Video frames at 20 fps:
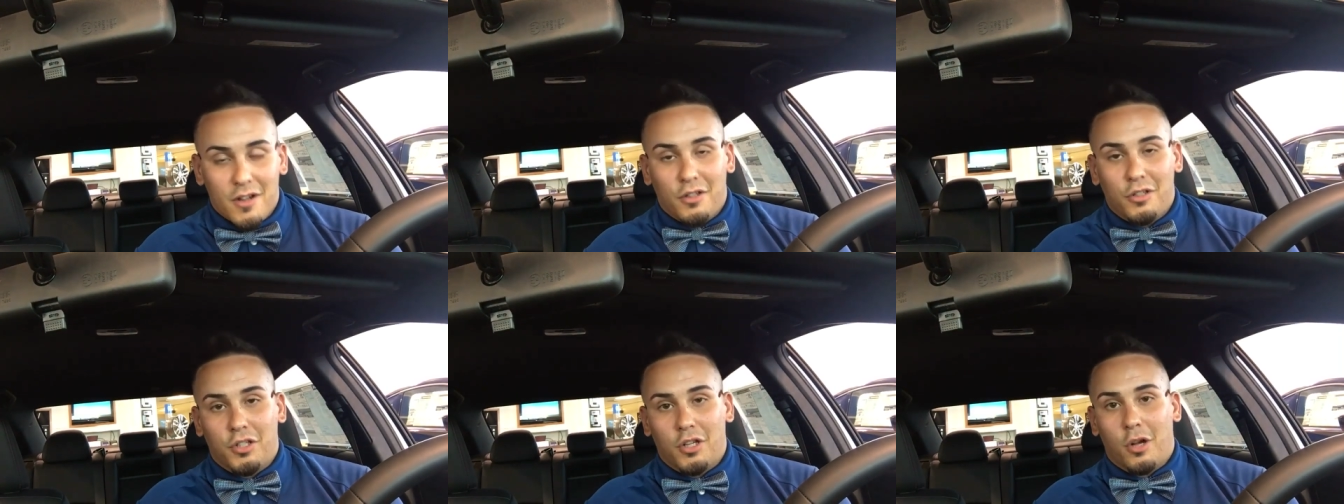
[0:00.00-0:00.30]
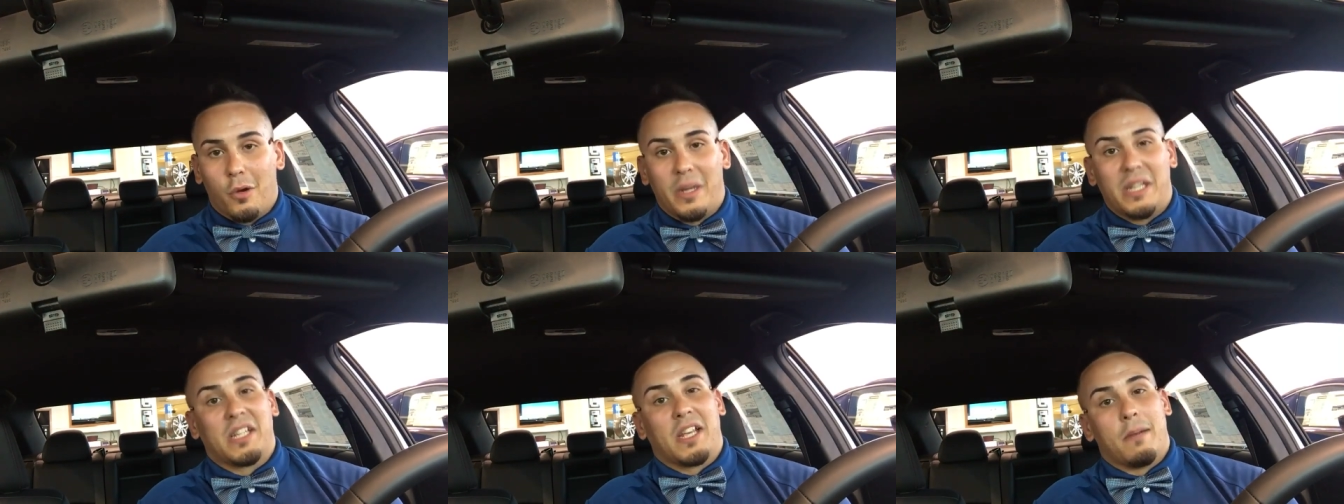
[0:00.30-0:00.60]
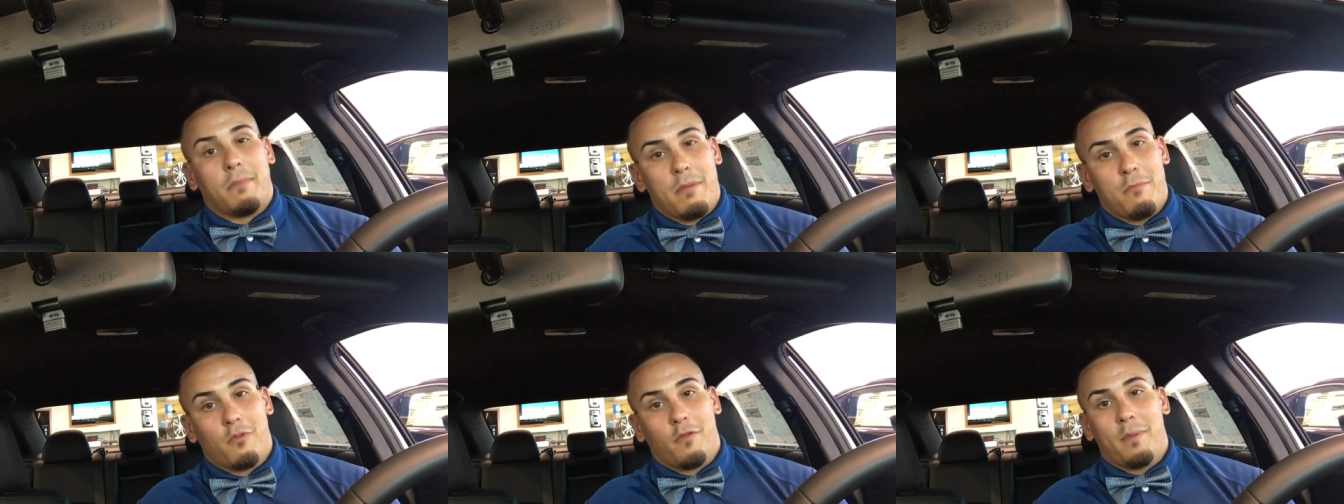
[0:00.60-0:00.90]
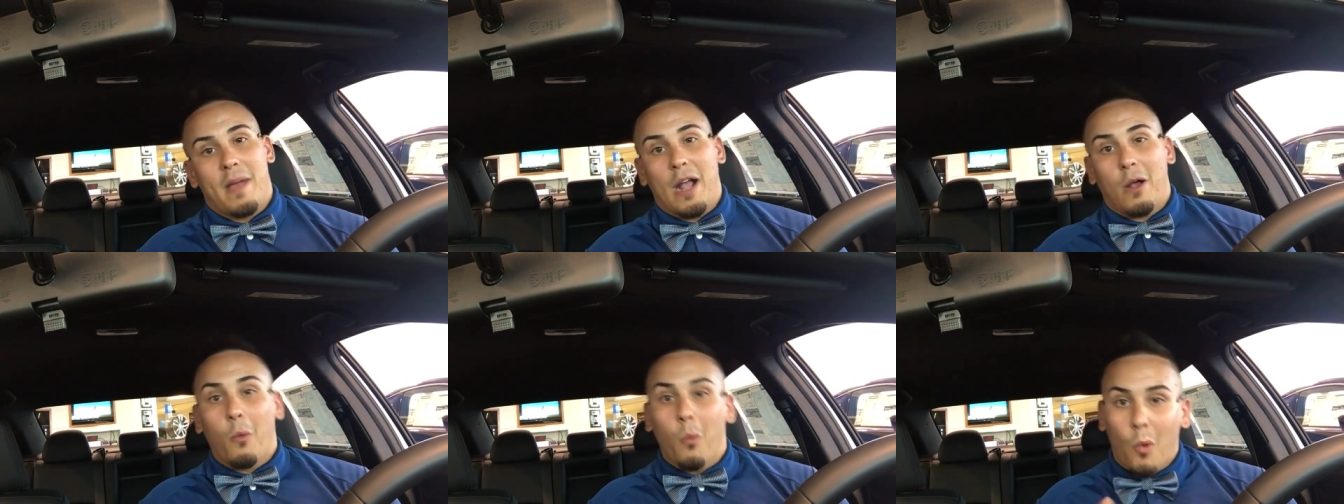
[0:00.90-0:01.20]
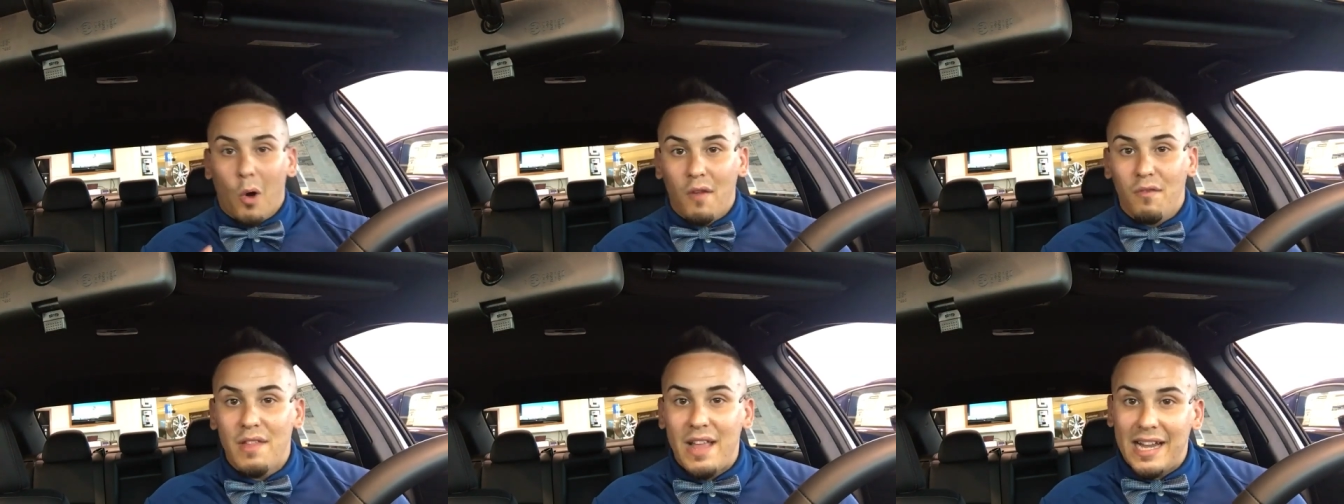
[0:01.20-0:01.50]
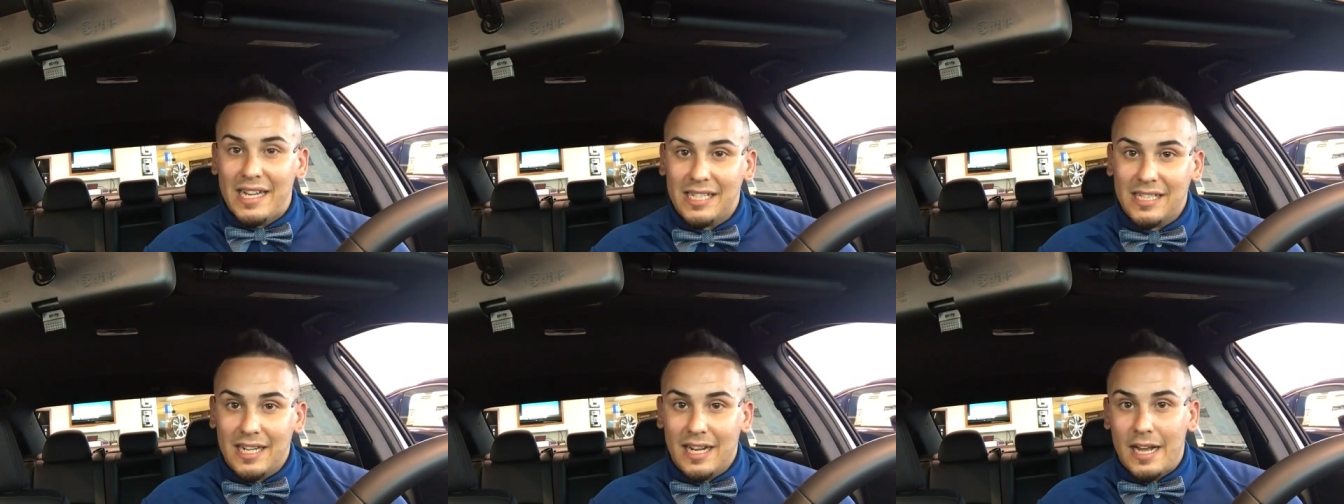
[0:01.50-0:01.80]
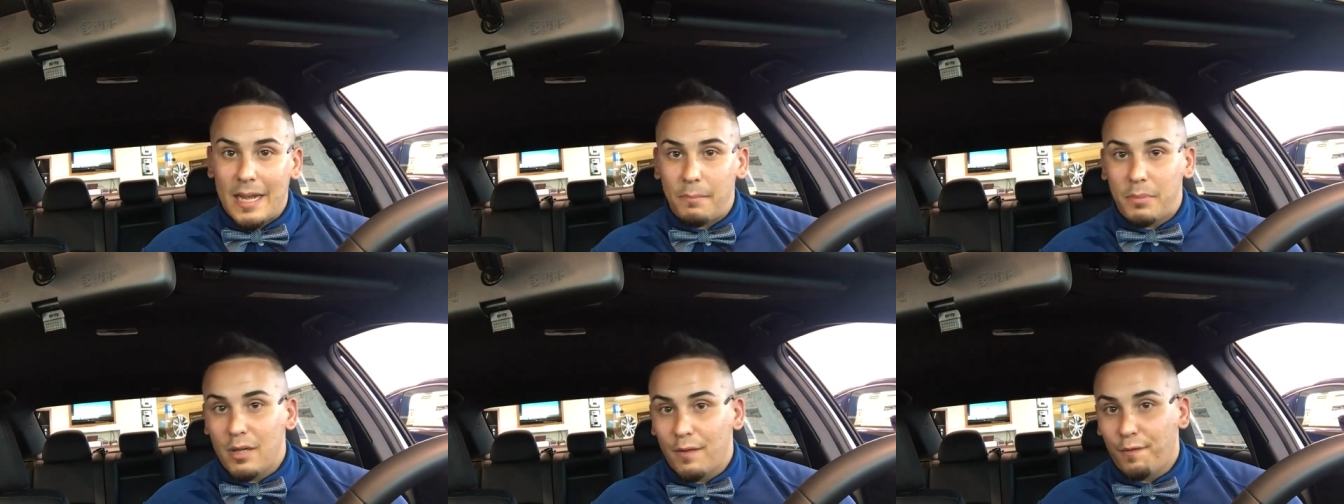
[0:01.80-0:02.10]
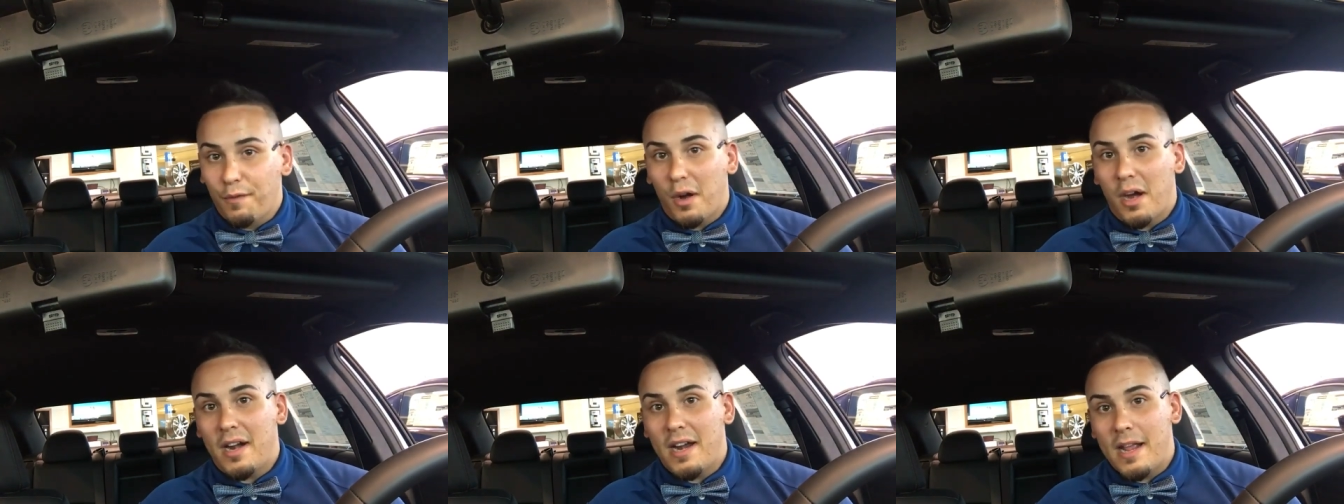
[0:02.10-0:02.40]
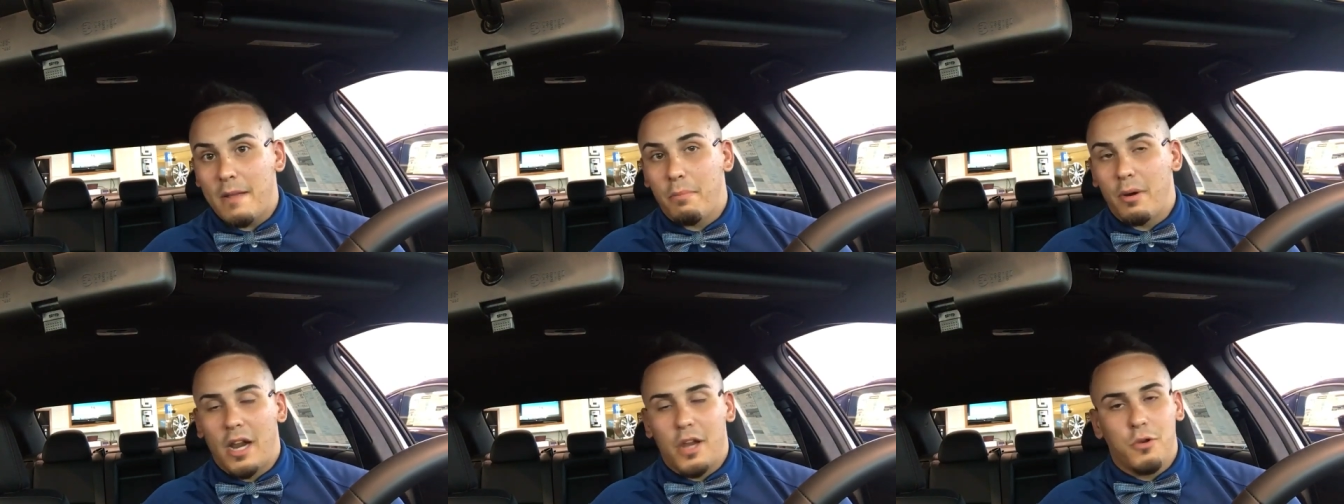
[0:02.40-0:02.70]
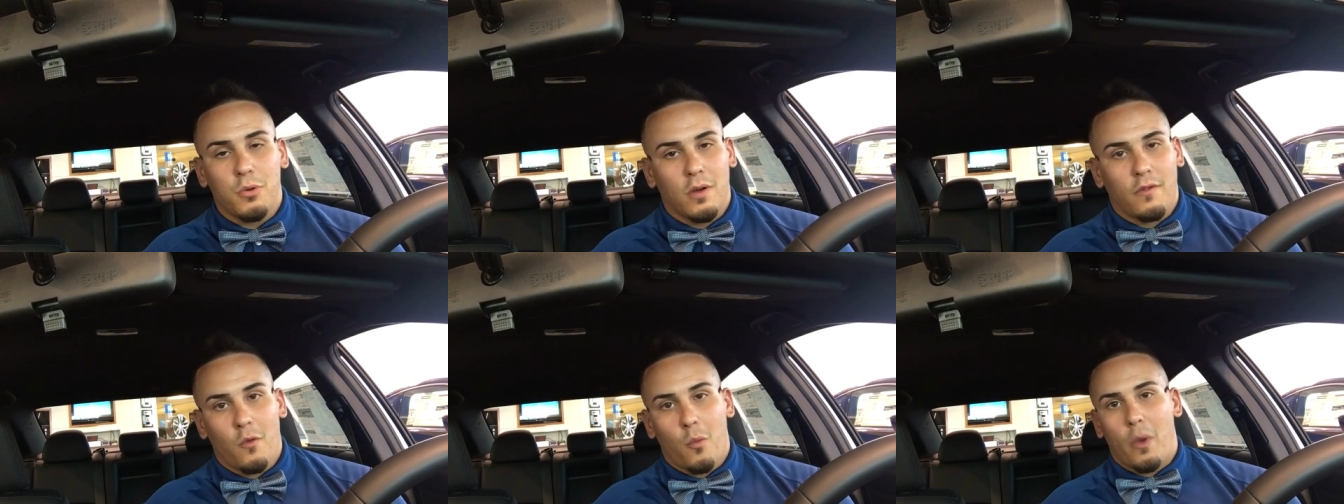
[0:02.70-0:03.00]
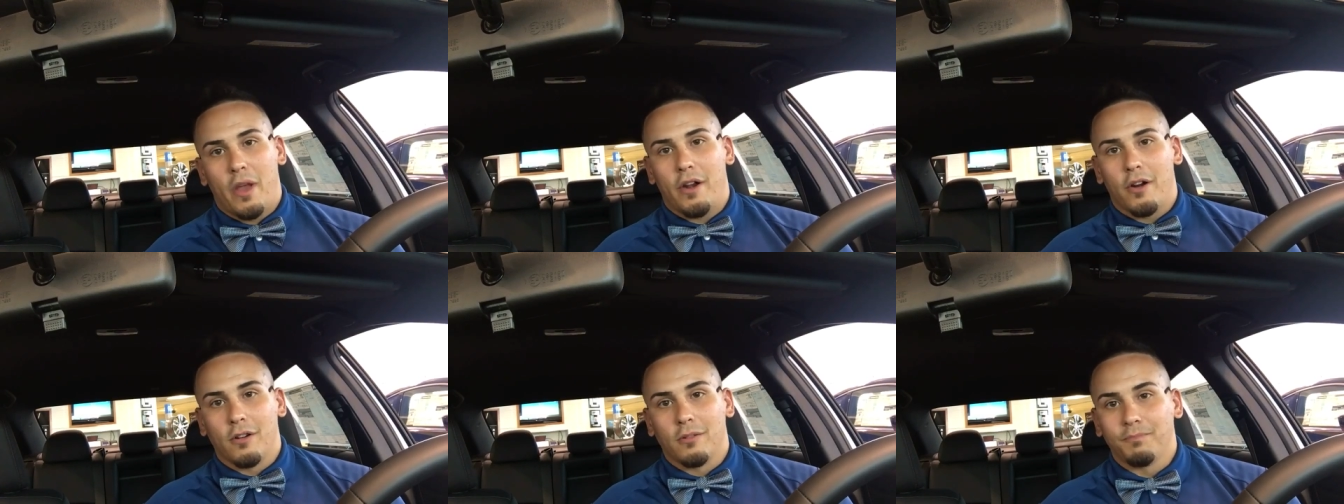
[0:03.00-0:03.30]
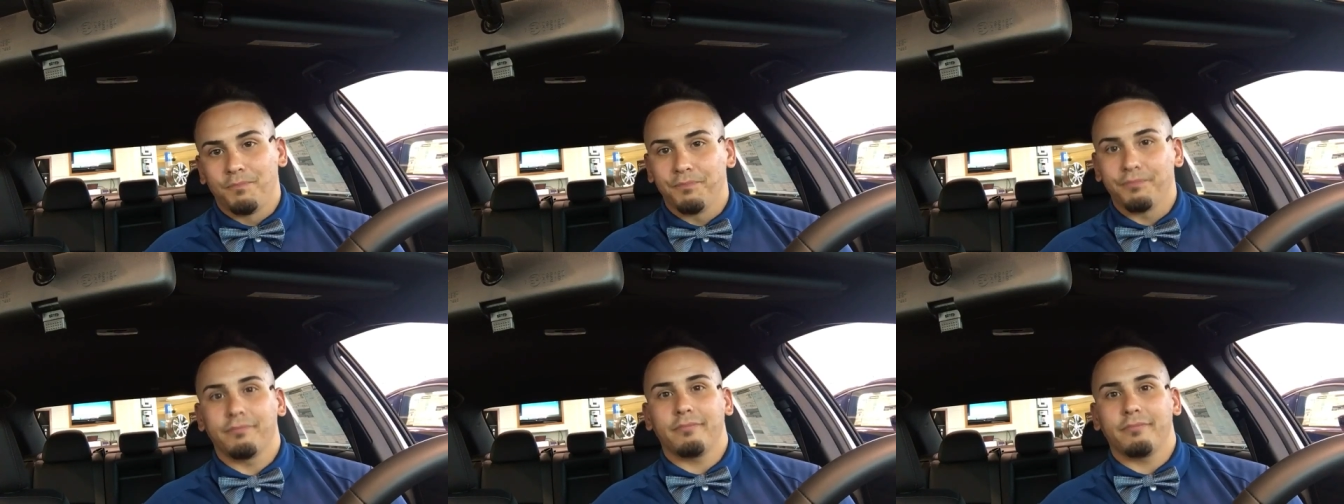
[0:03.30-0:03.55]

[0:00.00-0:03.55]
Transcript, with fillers: So it's going to be moved back one last time to Friday, but I do have a winner.